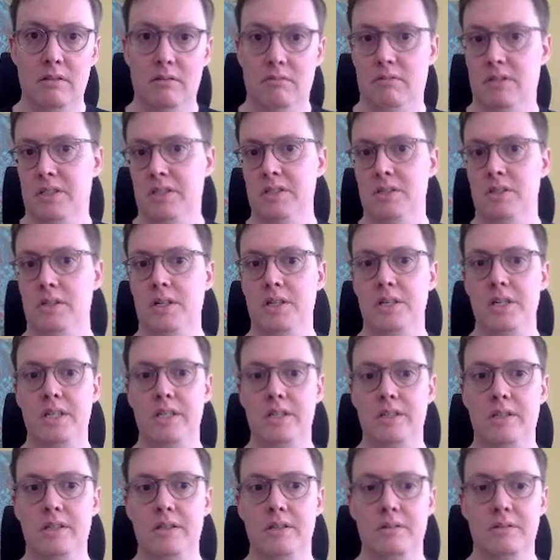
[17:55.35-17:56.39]
This is all you can
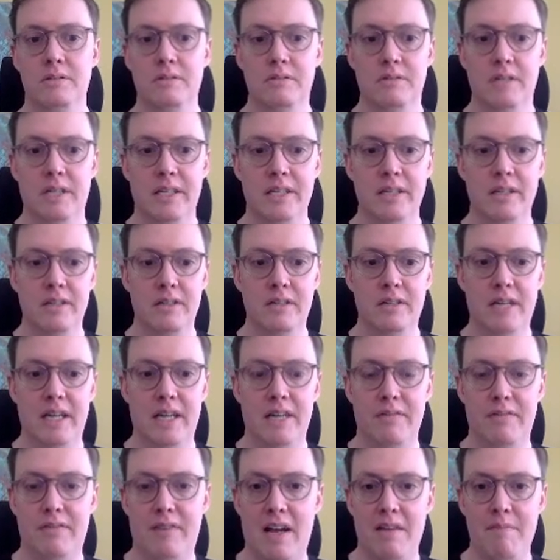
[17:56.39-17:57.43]
do, right? You're down
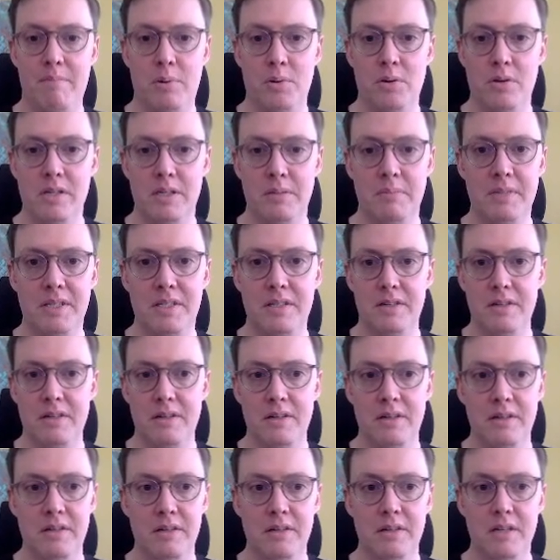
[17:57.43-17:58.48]
5 points of
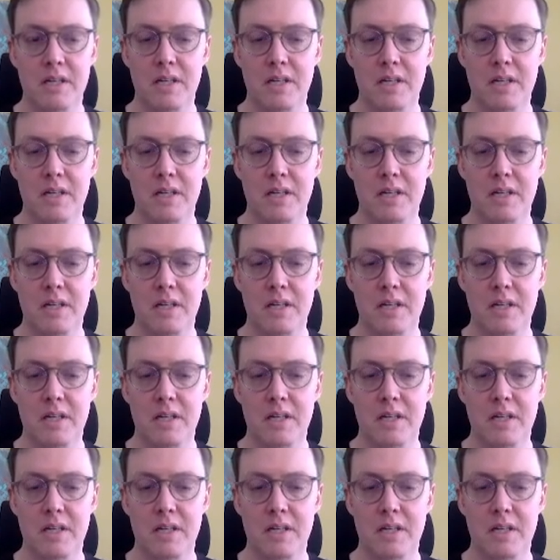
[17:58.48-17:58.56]
material.